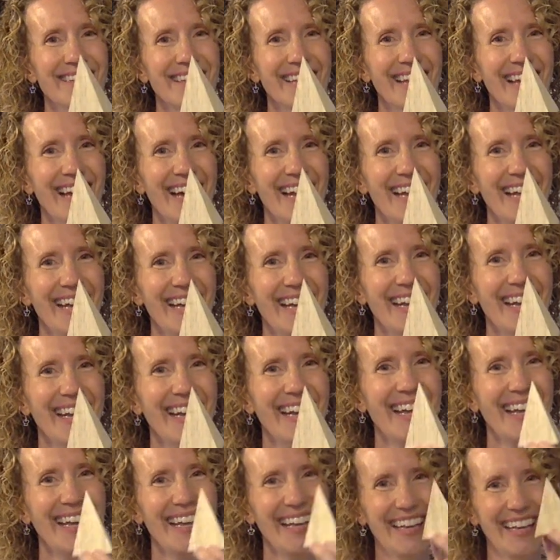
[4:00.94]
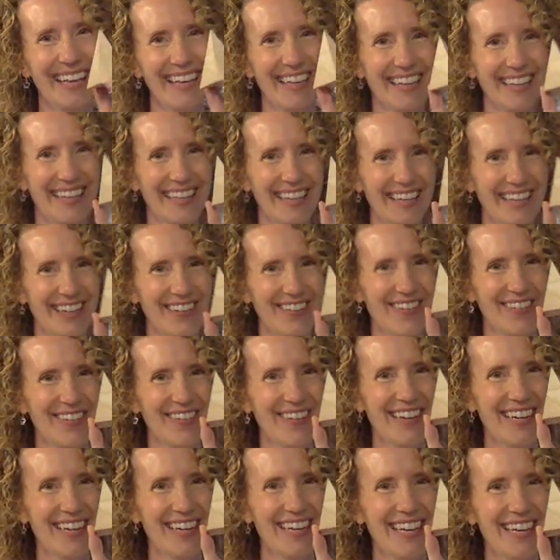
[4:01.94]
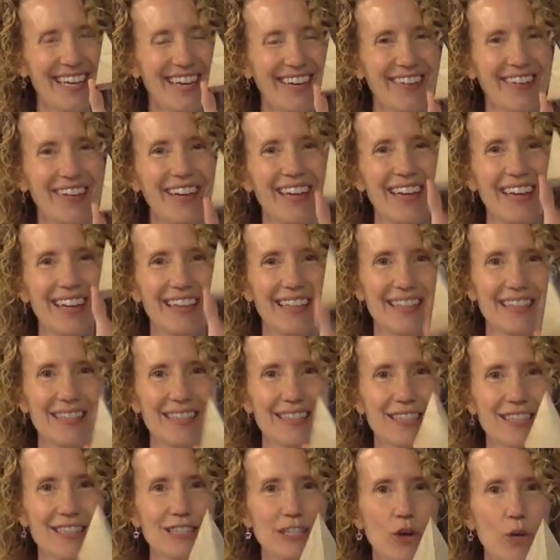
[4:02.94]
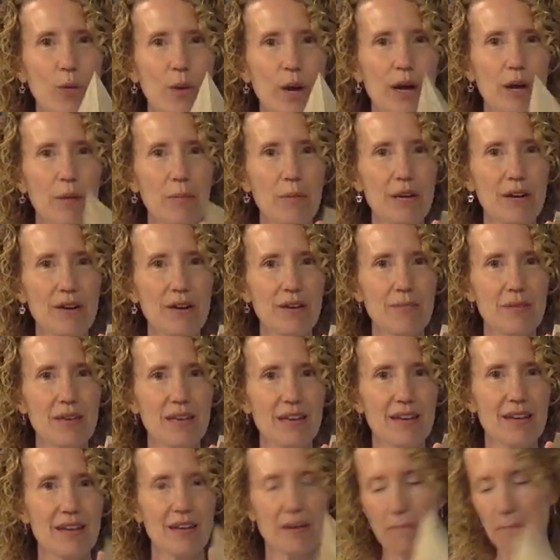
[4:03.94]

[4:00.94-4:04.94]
Got it? Good for you. This is a square pyramid.